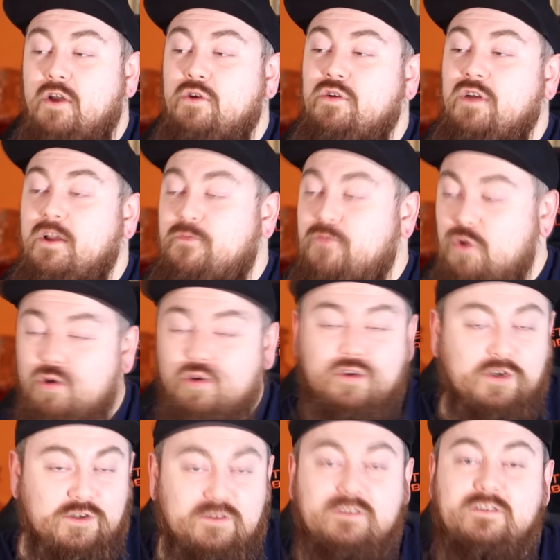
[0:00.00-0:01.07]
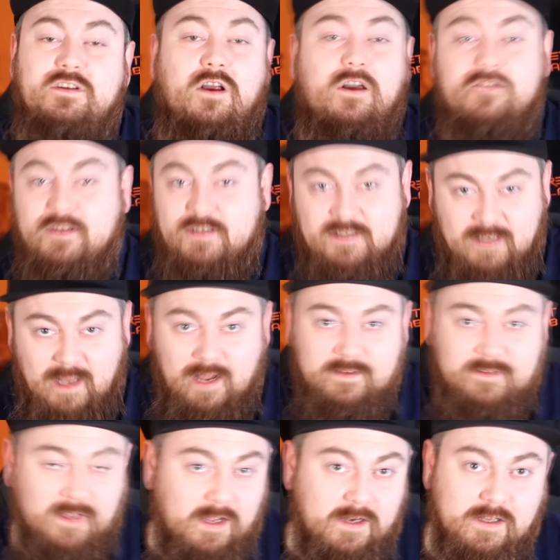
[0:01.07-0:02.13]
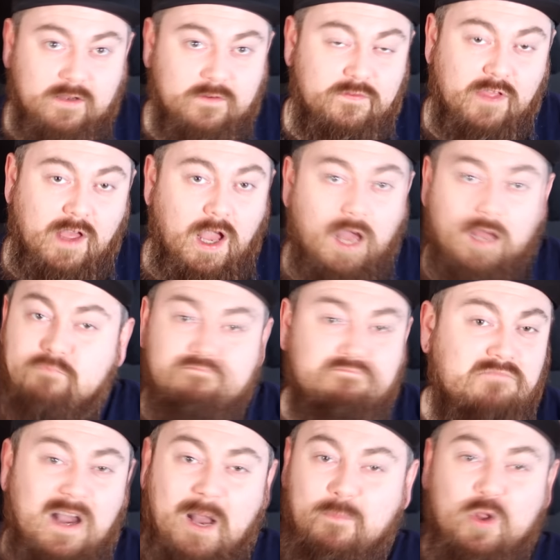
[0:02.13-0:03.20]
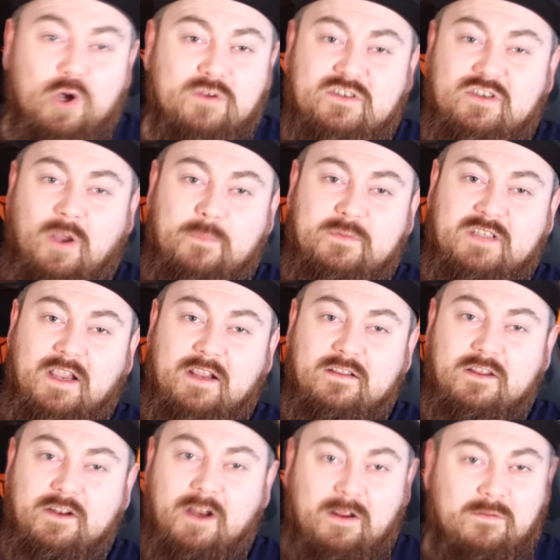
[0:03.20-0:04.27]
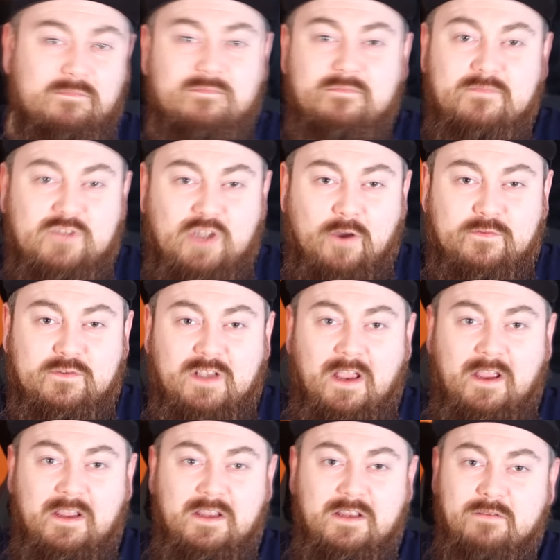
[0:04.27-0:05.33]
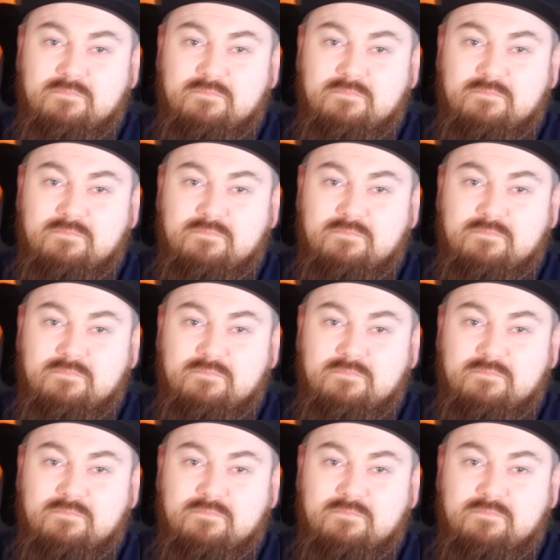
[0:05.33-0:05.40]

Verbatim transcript: if you couldn't understand any of that, I'm not subtitling it. Tough titty,